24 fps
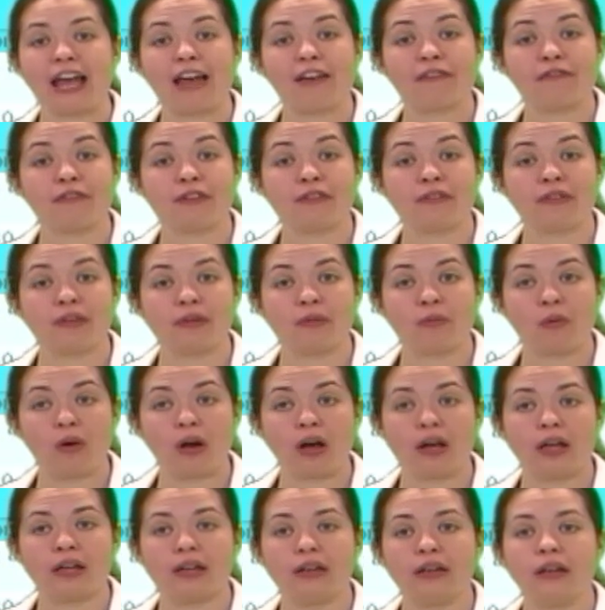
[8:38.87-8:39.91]

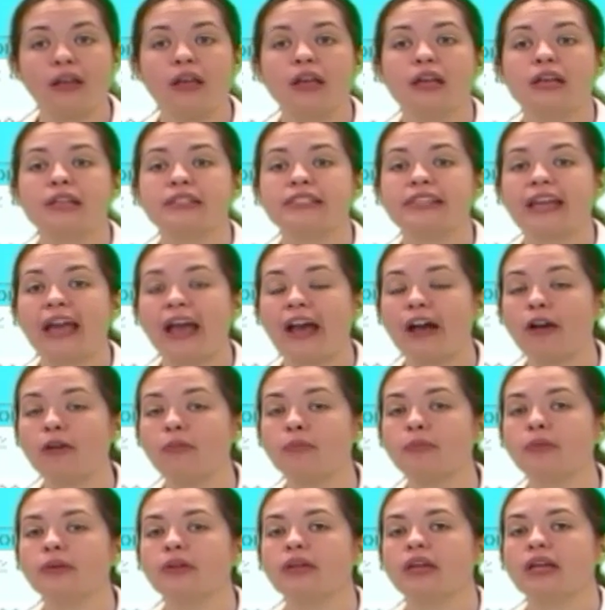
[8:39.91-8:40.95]
FEV1 to help